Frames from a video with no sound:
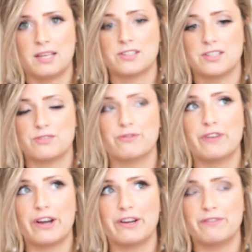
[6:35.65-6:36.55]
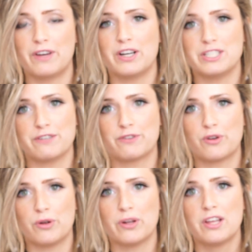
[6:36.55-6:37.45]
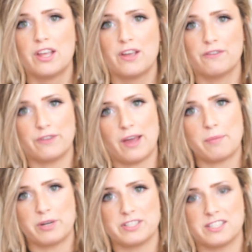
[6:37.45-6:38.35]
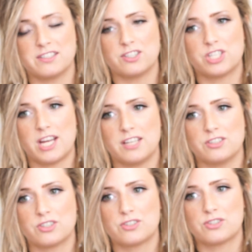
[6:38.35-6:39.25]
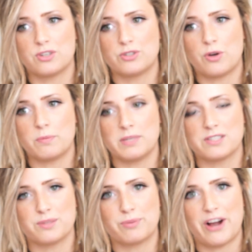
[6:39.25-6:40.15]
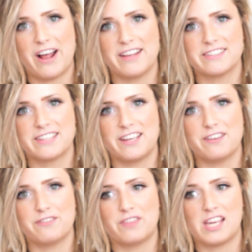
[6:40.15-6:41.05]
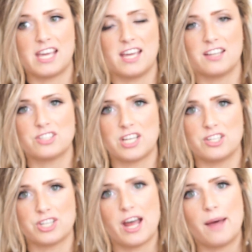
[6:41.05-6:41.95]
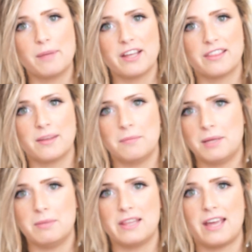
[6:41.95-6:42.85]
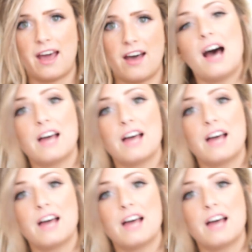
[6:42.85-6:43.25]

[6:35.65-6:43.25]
It's very, very difficult for that person to change, so don't be surprised if they can't change a habit that maybe they have.